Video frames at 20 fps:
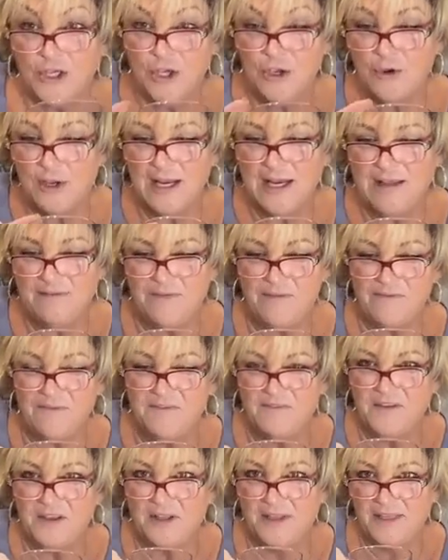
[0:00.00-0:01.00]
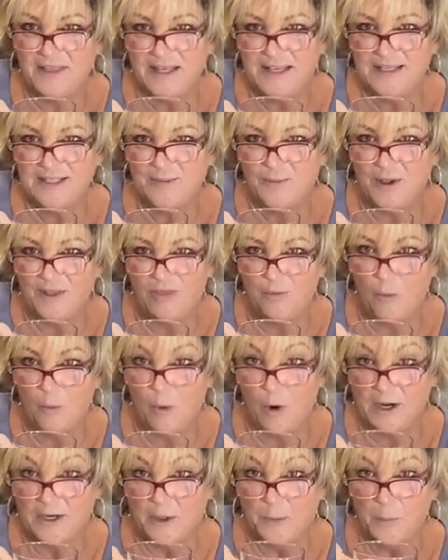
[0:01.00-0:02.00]
You could even fill these with
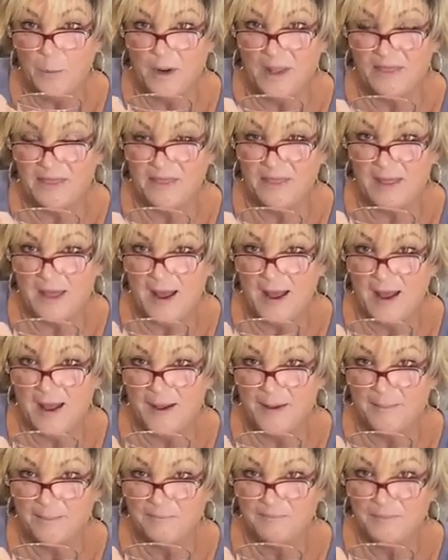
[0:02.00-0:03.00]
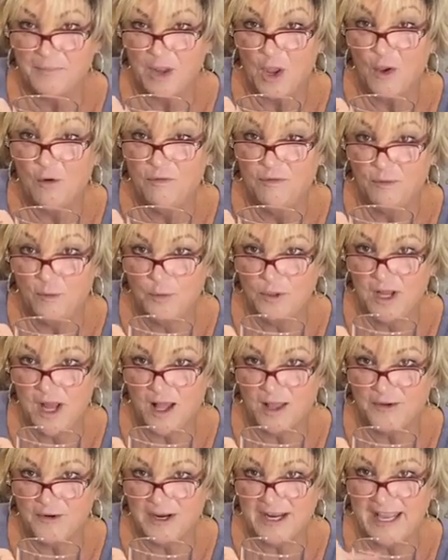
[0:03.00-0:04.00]
water with food
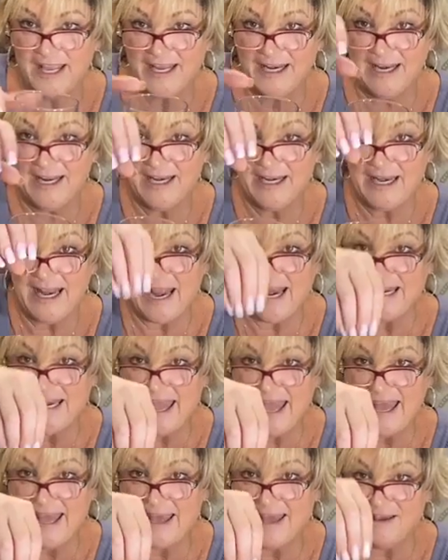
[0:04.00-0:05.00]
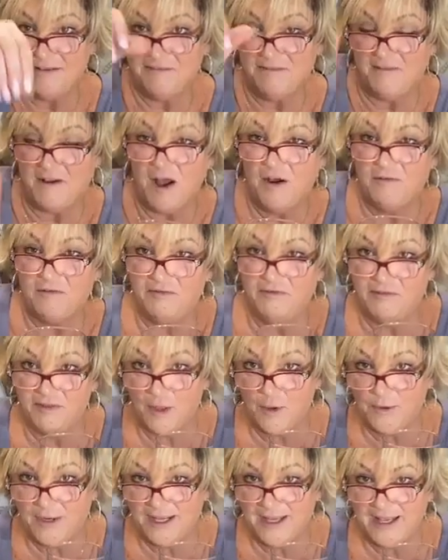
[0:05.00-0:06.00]
coloring in it and have a
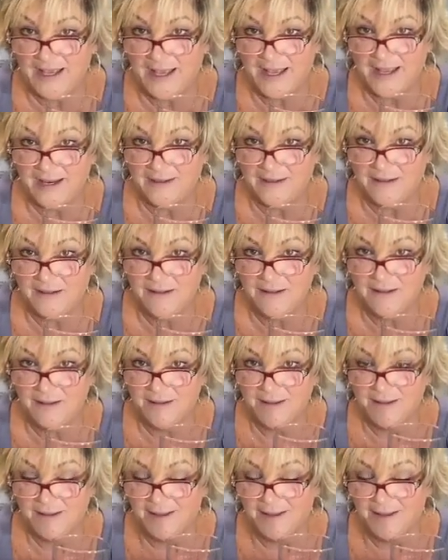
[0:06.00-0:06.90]
floating candle.